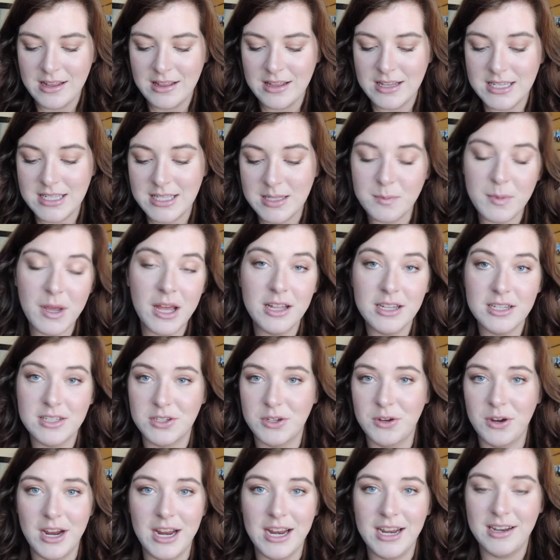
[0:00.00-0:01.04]
The smell
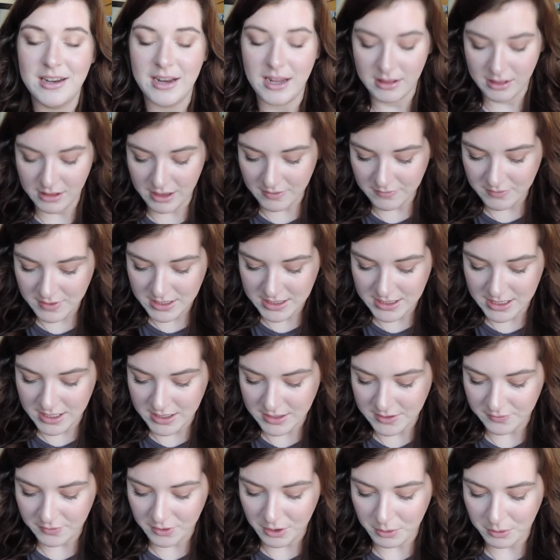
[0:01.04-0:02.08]
is great. I love the
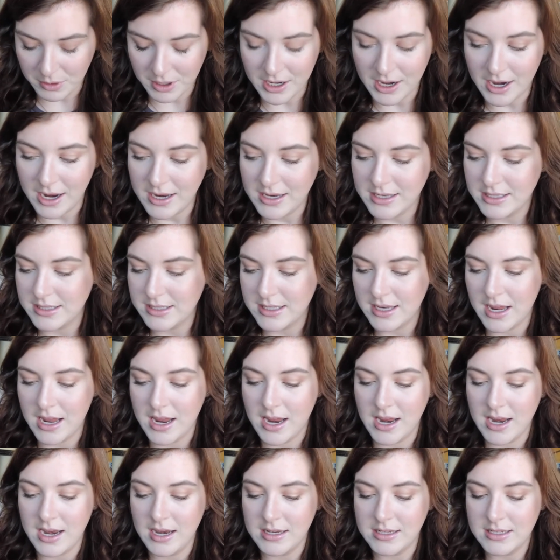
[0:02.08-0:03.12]
scent of coconuts,
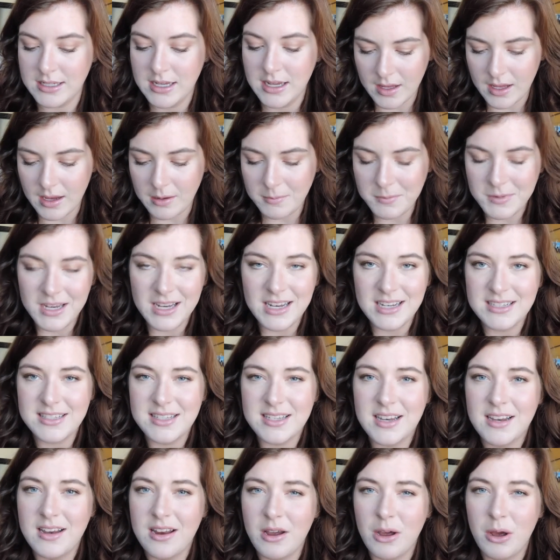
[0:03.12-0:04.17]
and I mean,
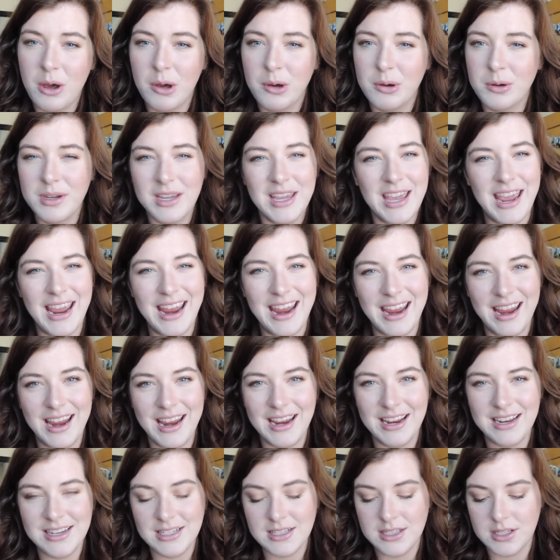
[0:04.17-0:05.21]
it's an
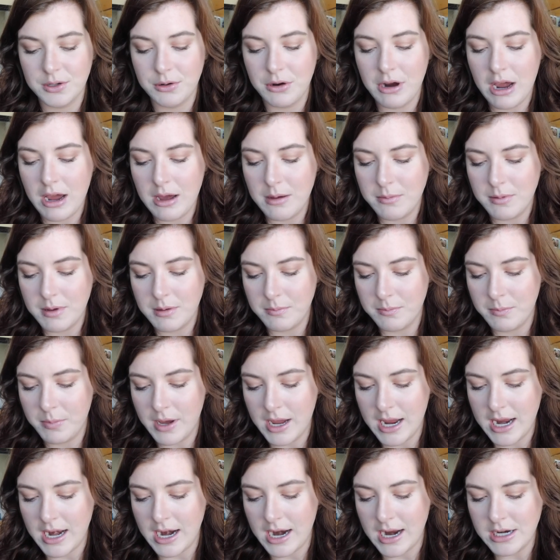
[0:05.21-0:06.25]
okay scrub,
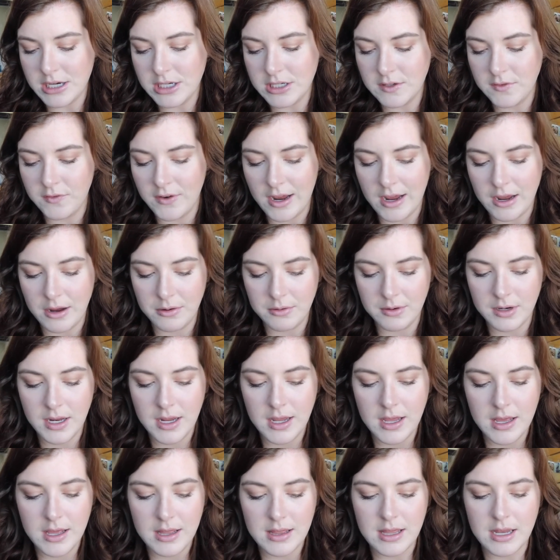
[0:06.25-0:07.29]
but I just found
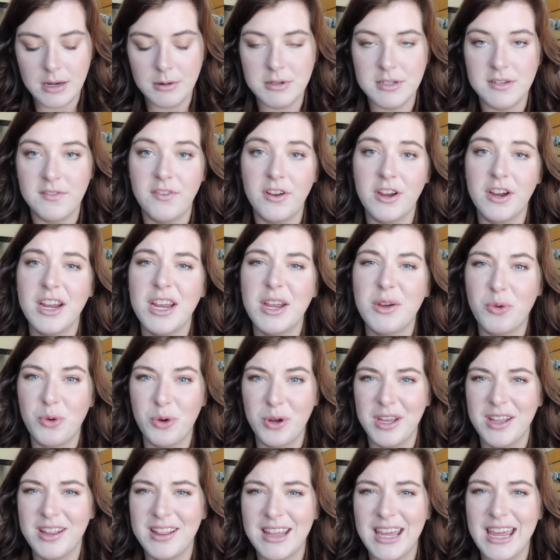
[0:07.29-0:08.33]
that it was very
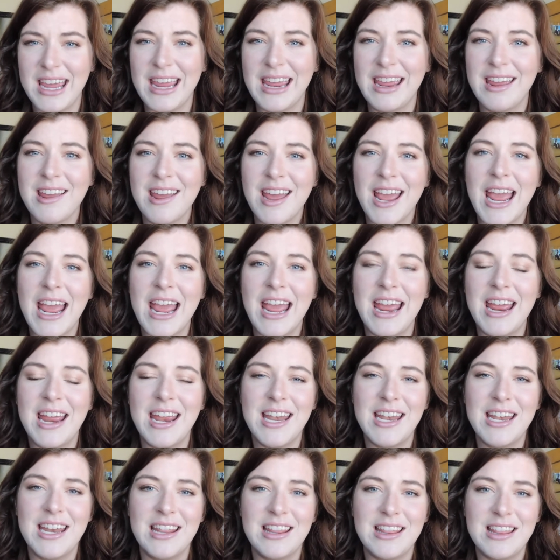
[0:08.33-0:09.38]
oily
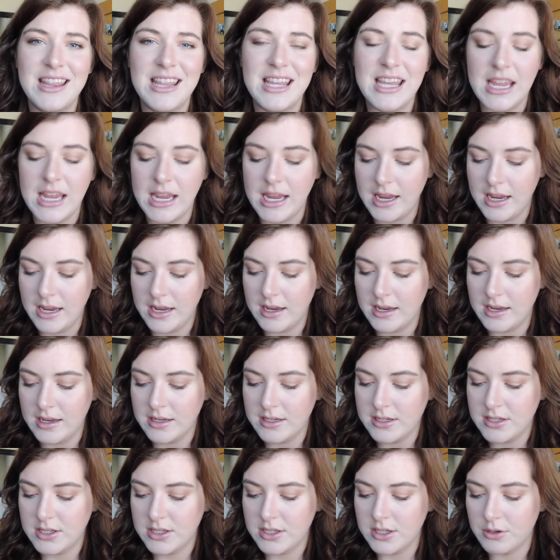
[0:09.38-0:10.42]
and the
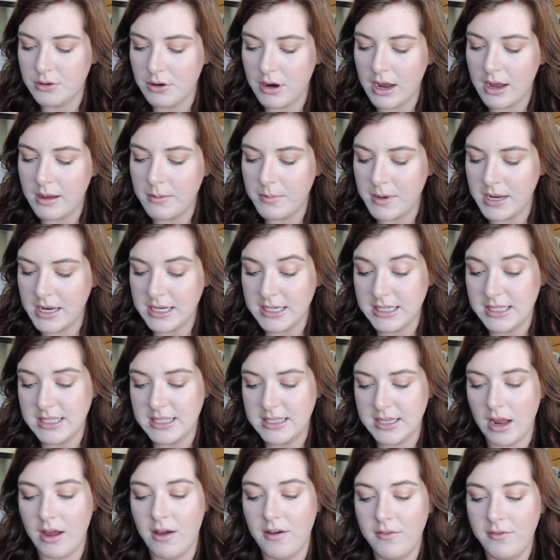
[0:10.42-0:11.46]
scrub
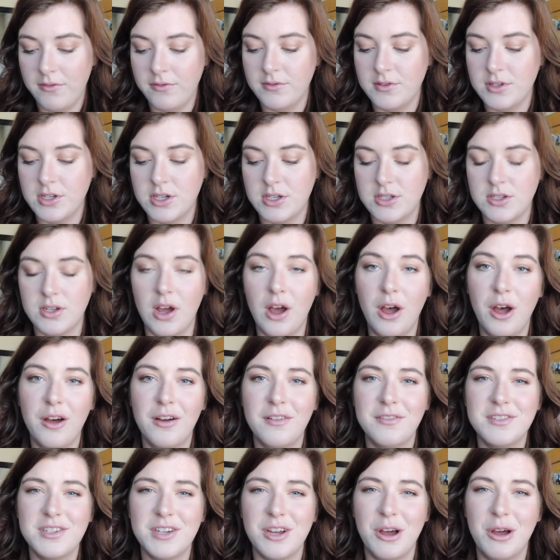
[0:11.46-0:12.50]
itself
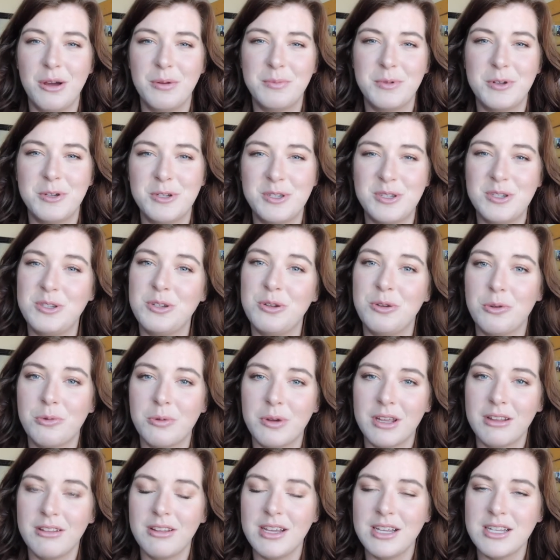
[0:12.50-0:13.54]
dissolved almost too
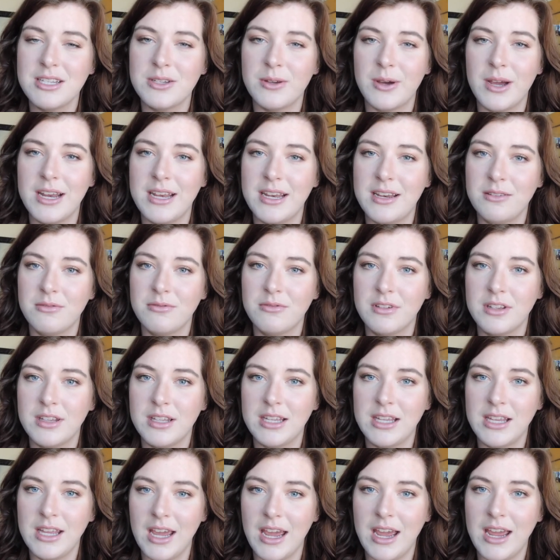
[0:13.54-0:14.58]
quickly, so I didn't
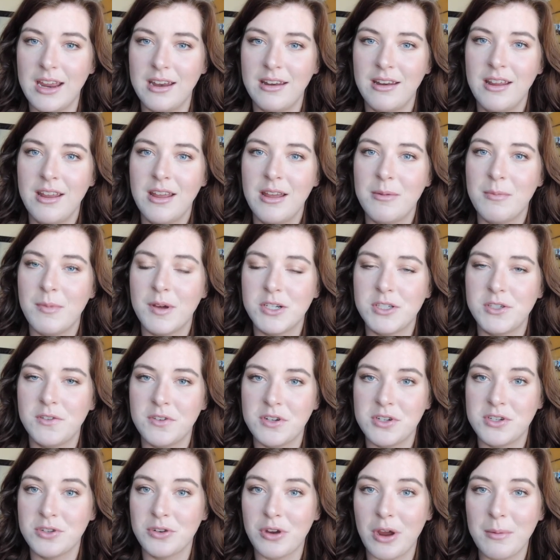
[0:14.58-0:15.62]
really get much of
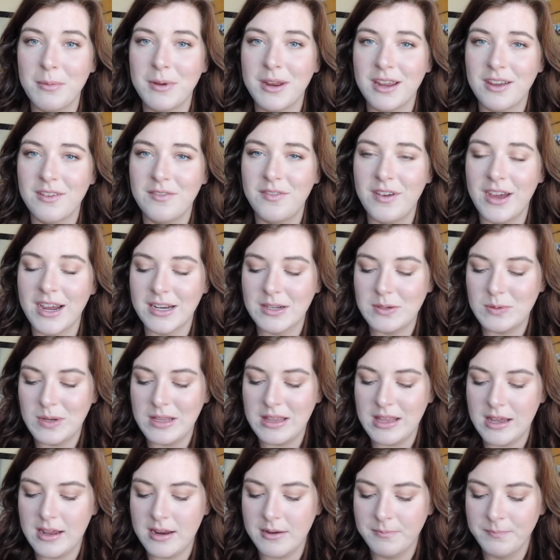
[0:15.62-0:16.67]
a scrubbing effect
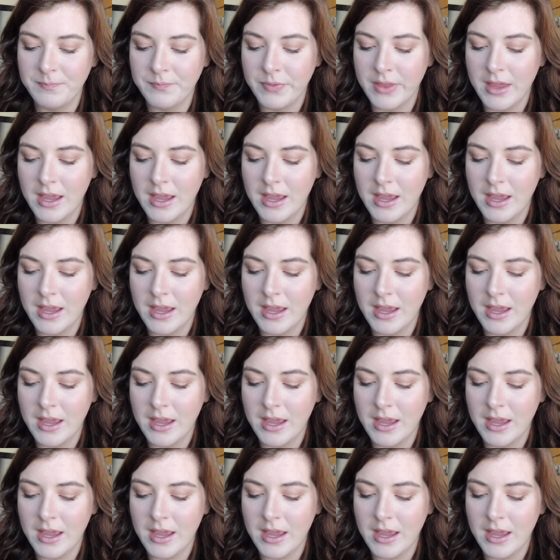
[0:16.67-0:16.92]
with it.